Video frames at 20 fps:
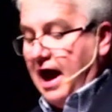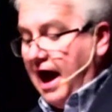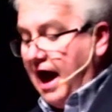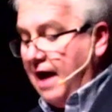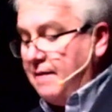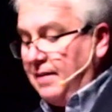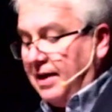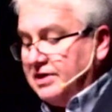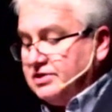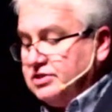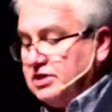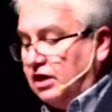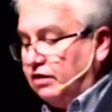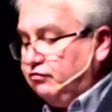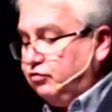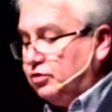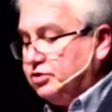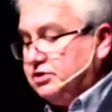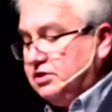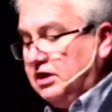I
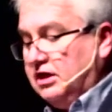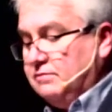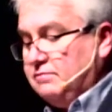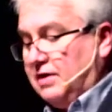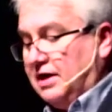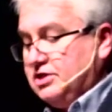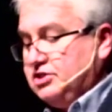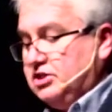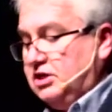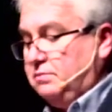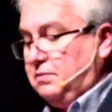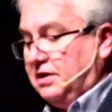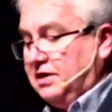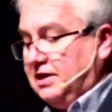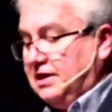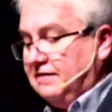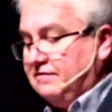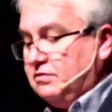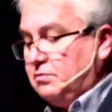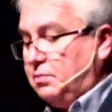myself will tend my sheep
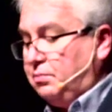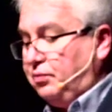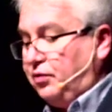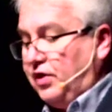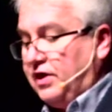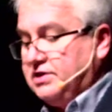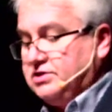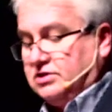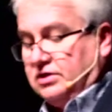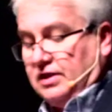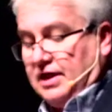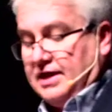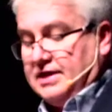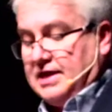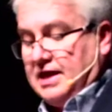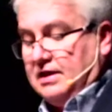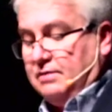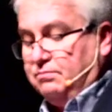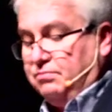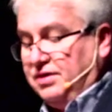and give them a place to lie
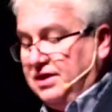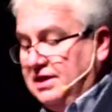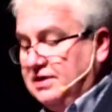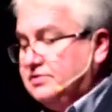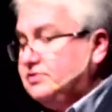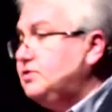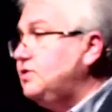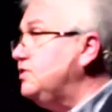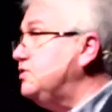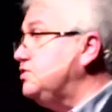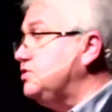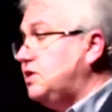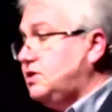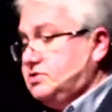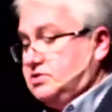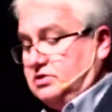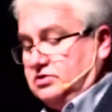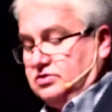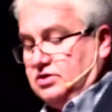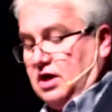down in peace,
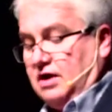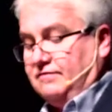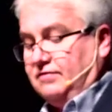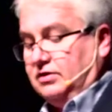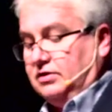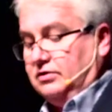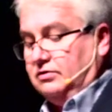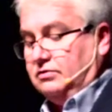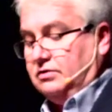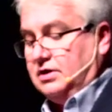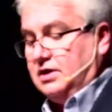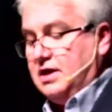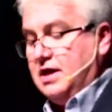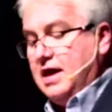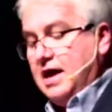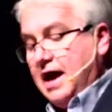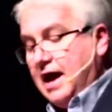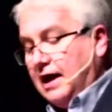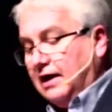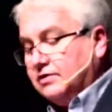says the sovereign Lord.
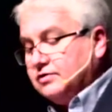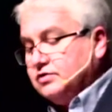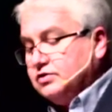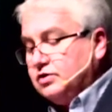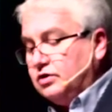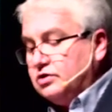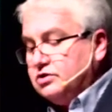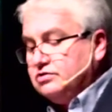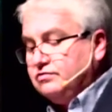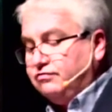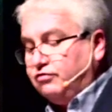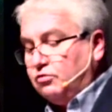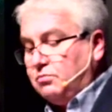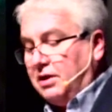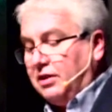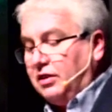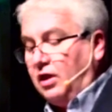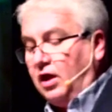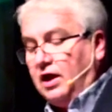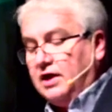I'll search for
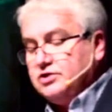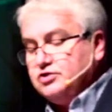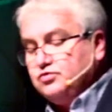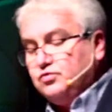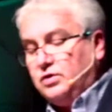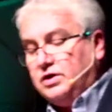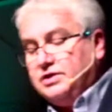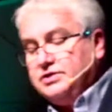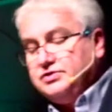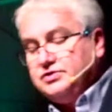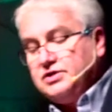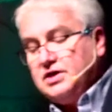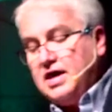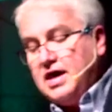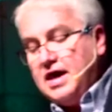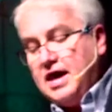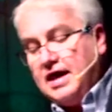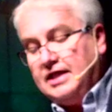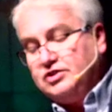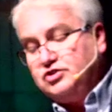my lost ones
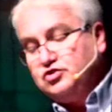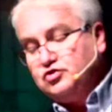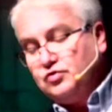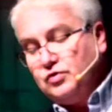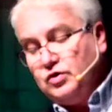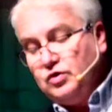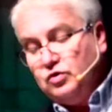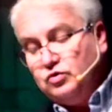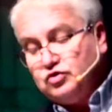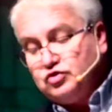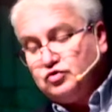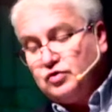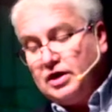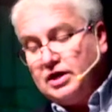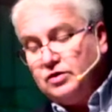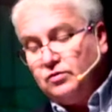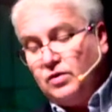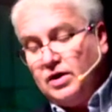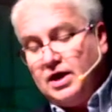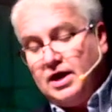and who
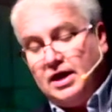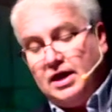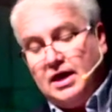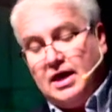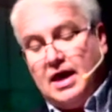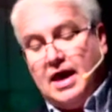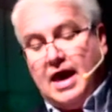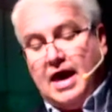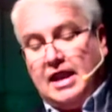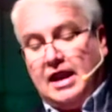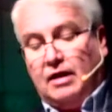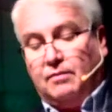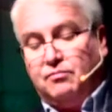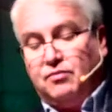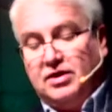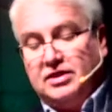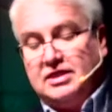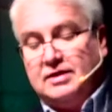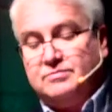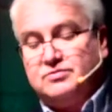strayed away, and I'll
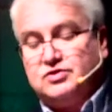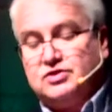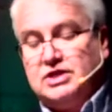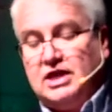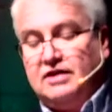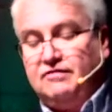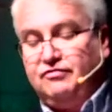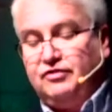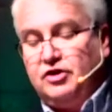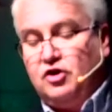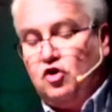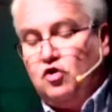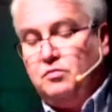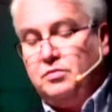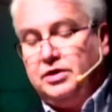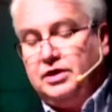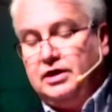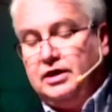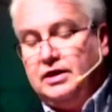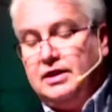bring them safely
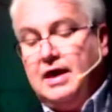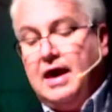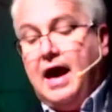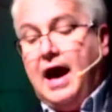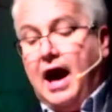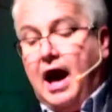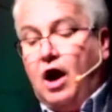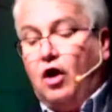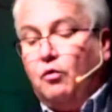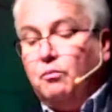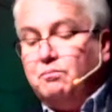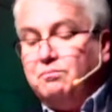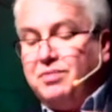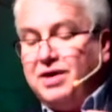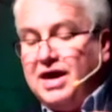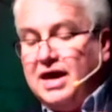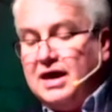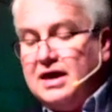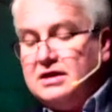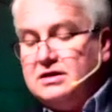home again. I'll
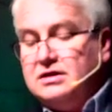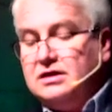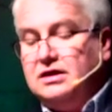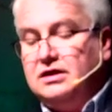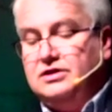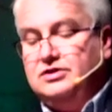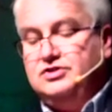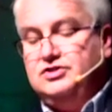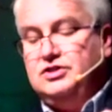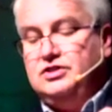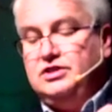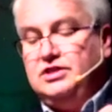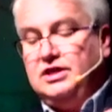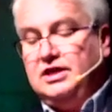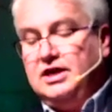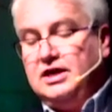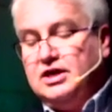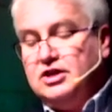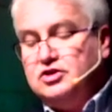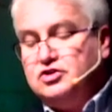bandage
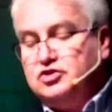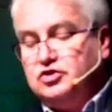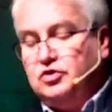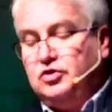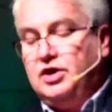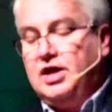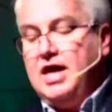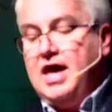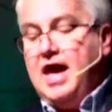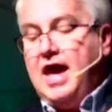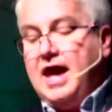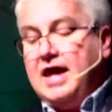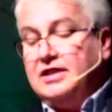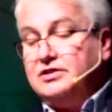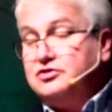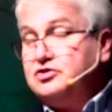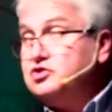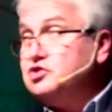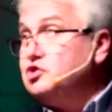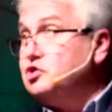the injured
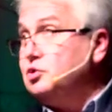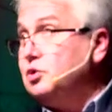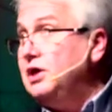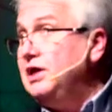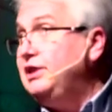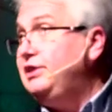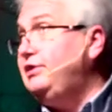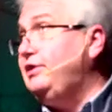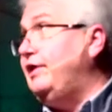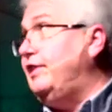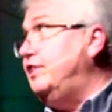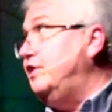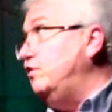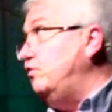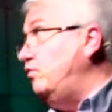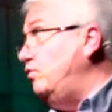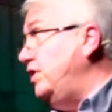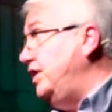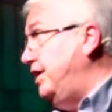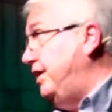and strengthen the
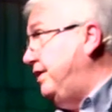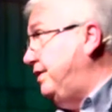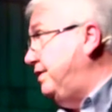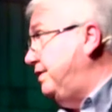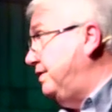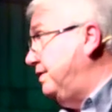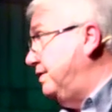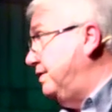weak.